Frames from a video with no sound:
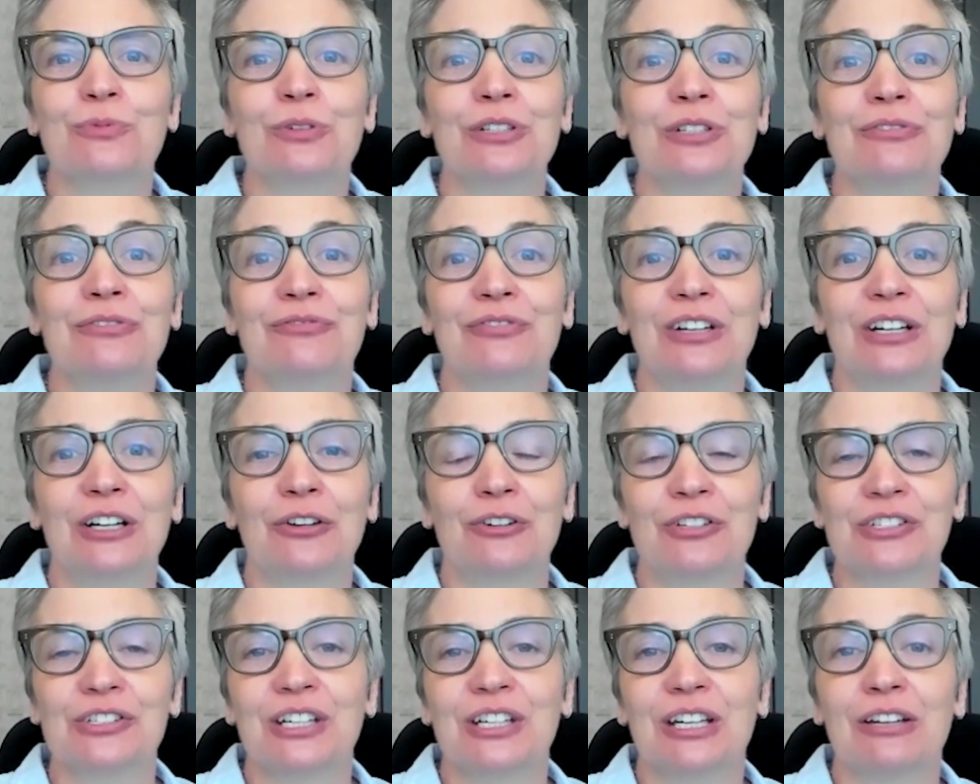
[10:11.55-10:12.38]
wouldn't
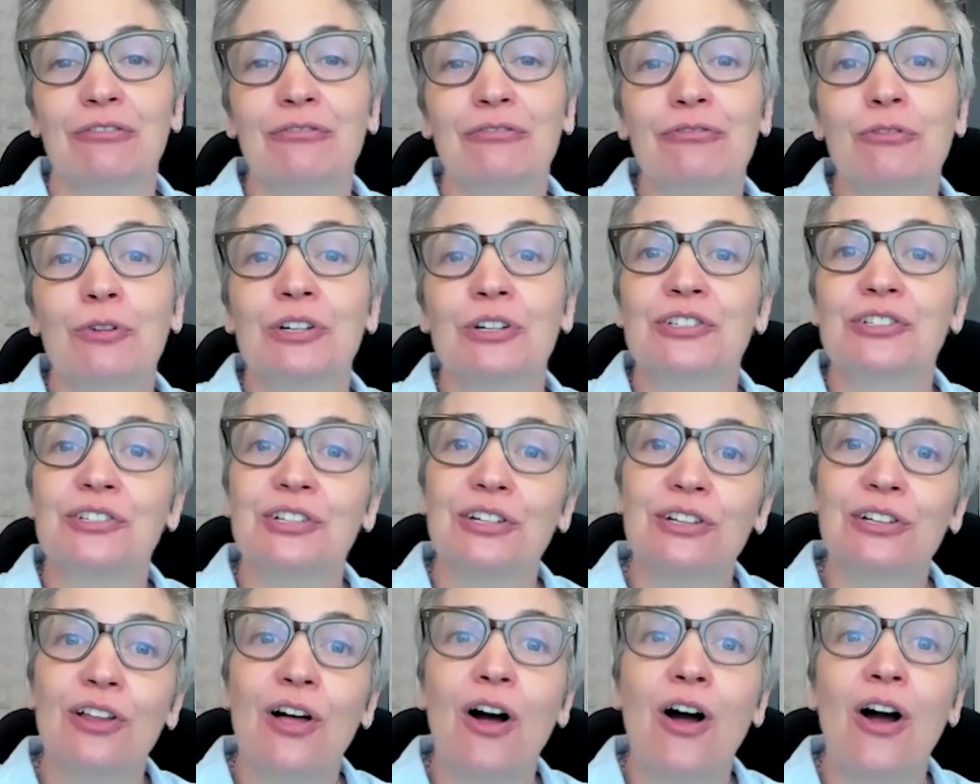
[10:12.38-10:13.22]
vigorously enforce the
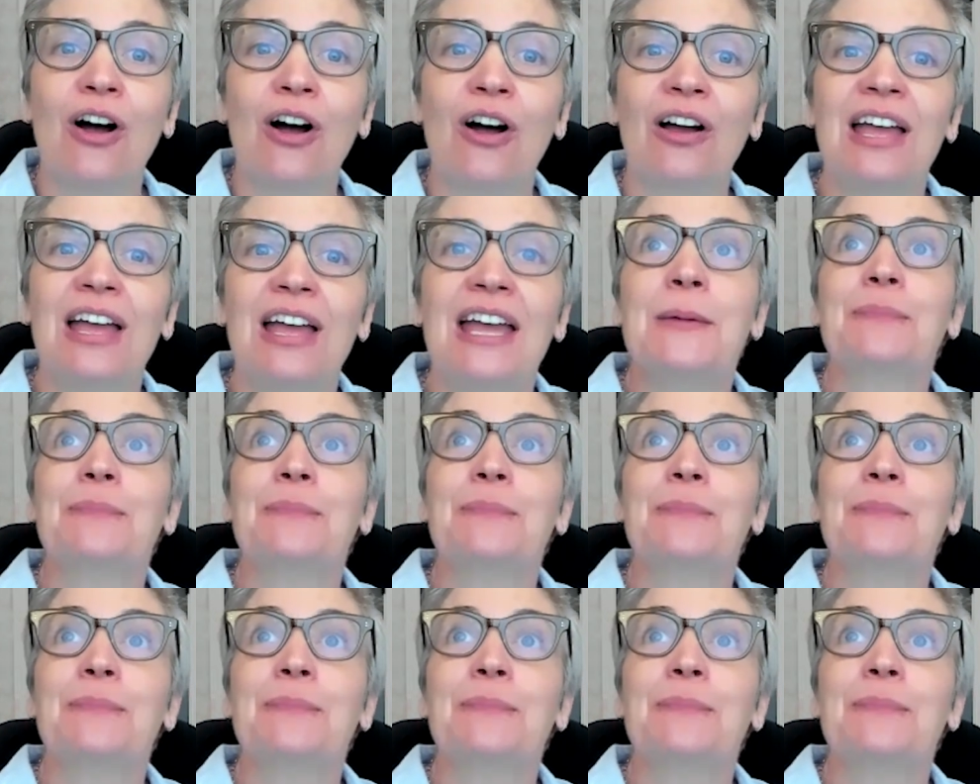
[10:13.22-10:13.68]
law